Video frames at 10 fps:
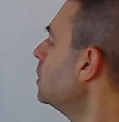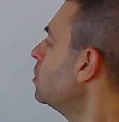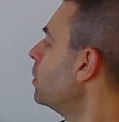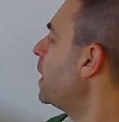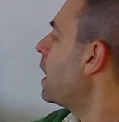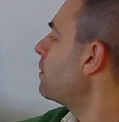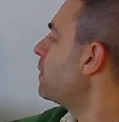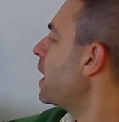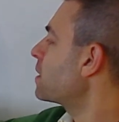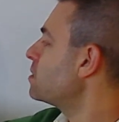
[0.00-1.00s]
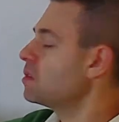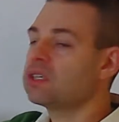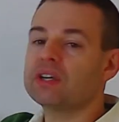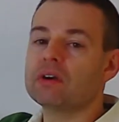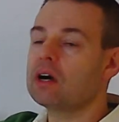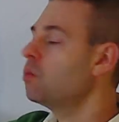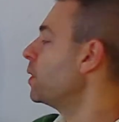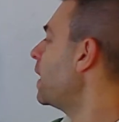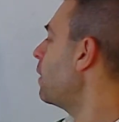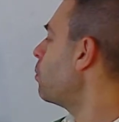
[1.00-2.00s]
We have x is 0, we
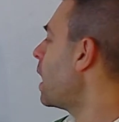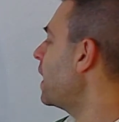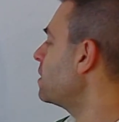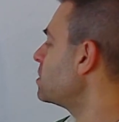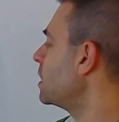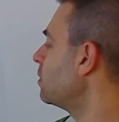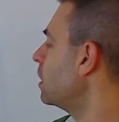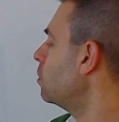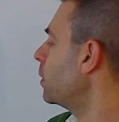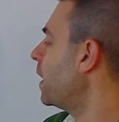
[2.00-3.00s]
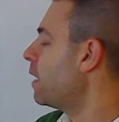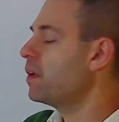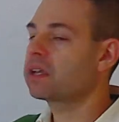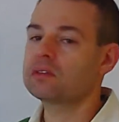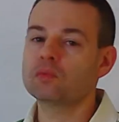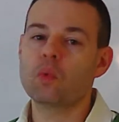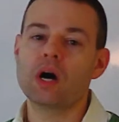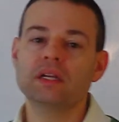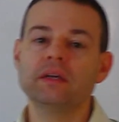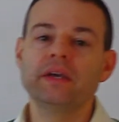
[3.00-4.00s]
have y is 0, we have x is 1,
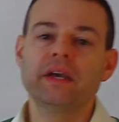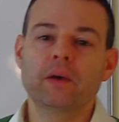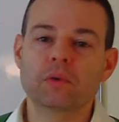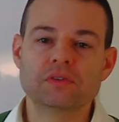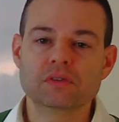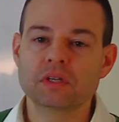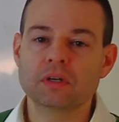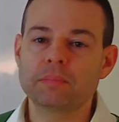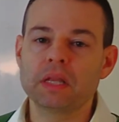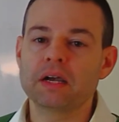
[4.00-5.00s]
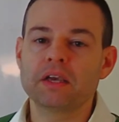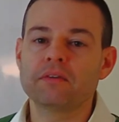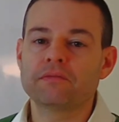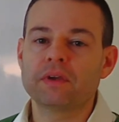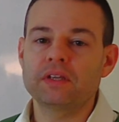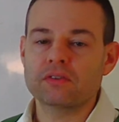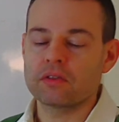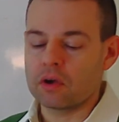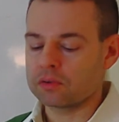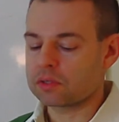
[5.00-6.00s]
and we're just going to plug in for each of
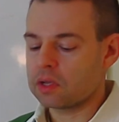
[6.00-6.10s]
those.